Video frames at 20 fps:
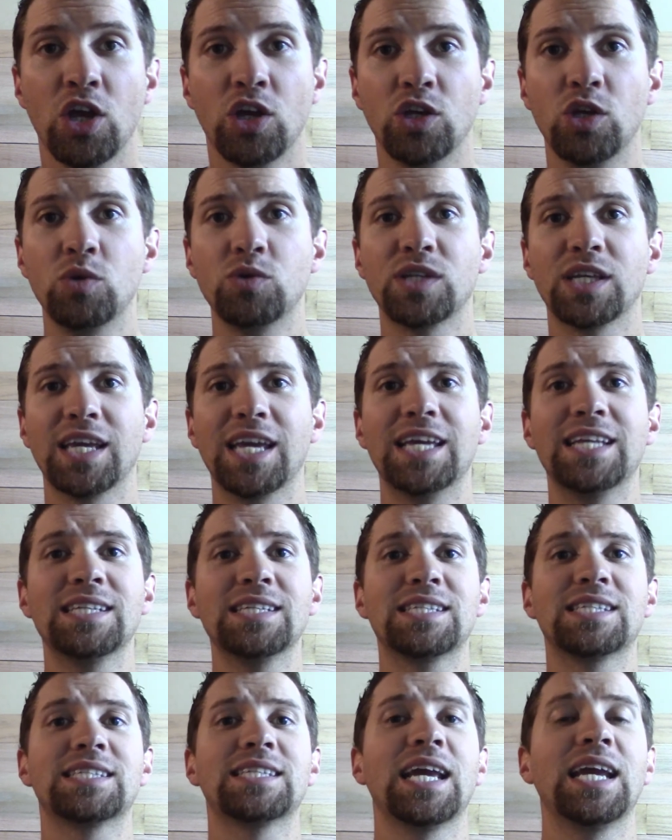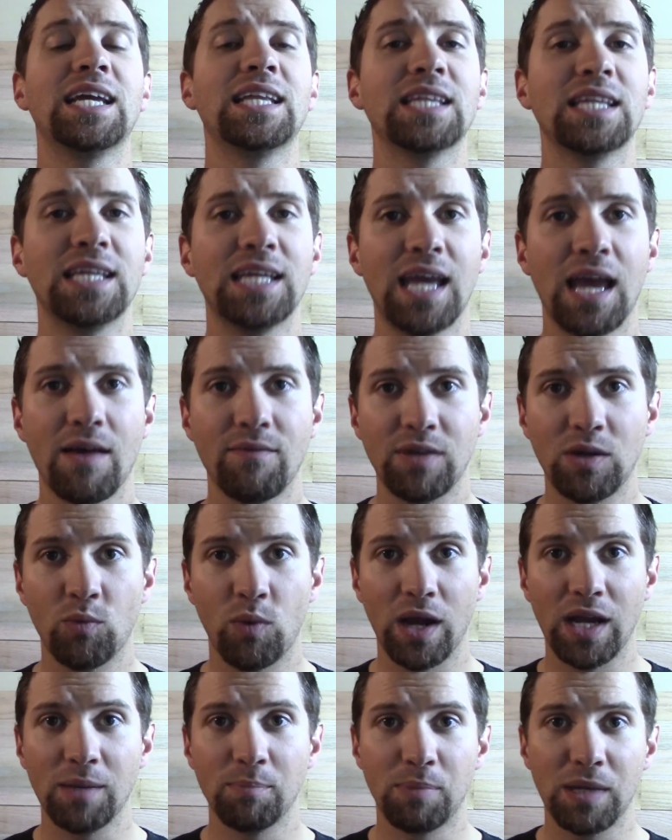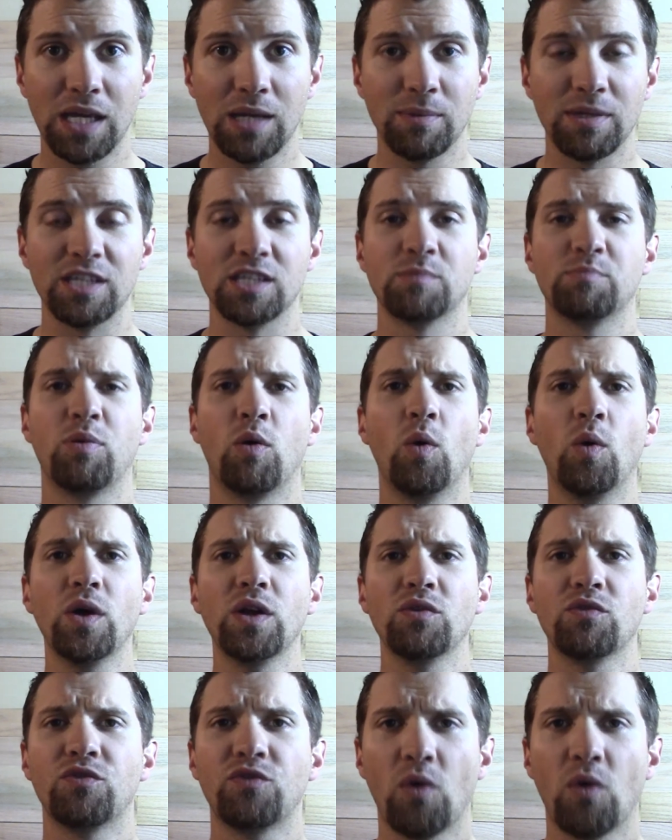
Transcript: using insanely heavyweight BBs, 0.4,